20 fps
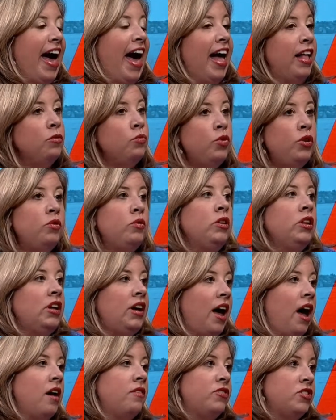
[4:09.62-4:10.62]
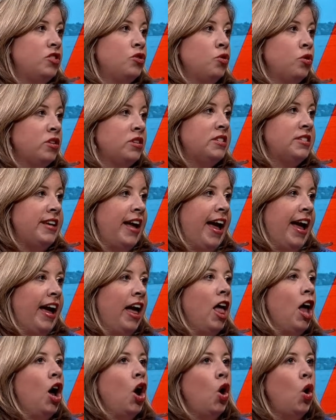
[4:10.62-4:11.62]
and we really have to sort of
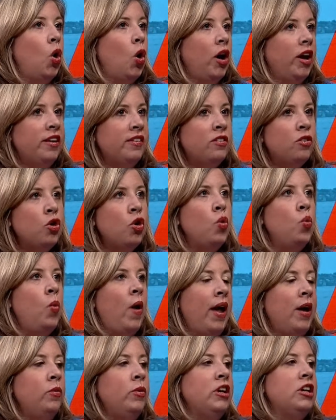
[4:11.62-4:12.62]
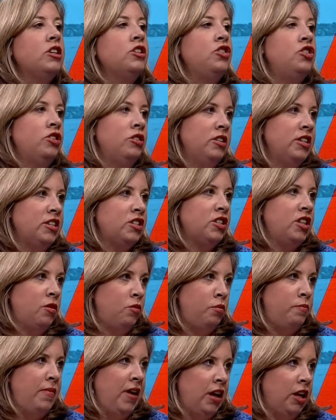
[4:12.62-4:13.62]
say, is there a way we could do this that
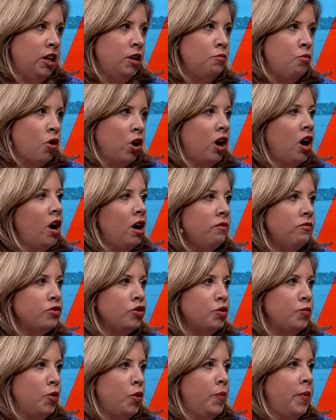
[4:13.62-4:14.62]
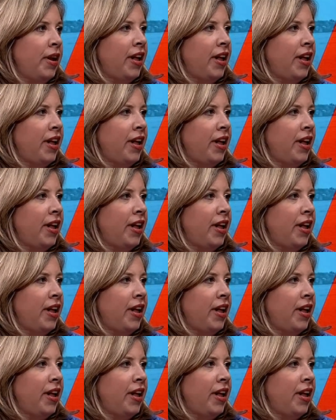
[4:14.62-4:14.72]
would make you more comfortable?